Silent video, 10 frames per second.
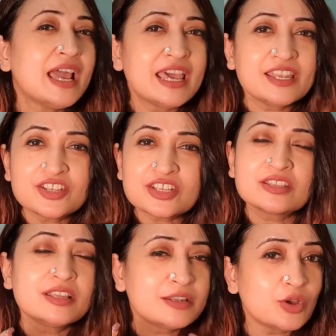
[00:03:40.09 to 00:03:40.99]
and it's just
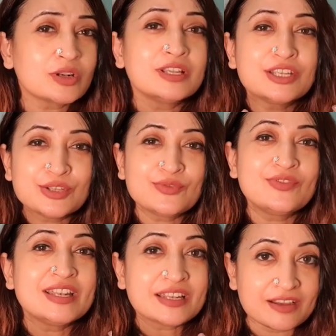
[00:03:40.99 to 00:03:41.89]
not letting you
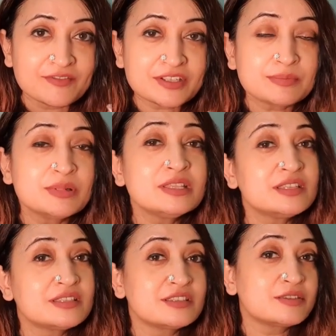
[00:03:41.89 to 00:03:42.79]
feel comfortable,
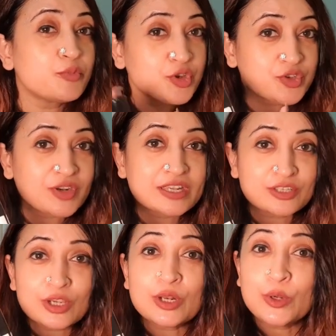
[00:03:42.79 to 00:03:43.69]
this is the moisturizer
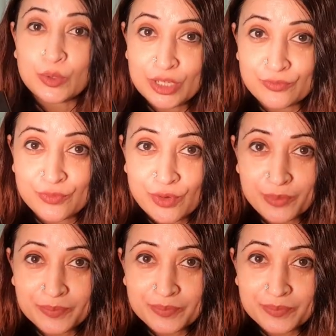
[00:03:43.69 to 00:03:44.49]
you're looking for.